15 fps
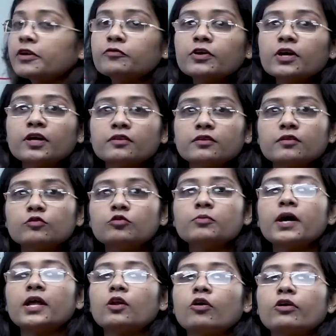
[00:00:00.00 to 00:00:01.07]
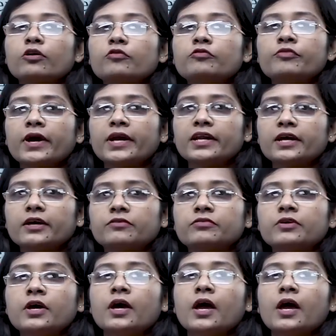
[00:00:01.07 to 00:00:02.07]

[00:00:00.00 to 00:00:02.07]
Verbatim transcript: and we consume a lot of wildlife.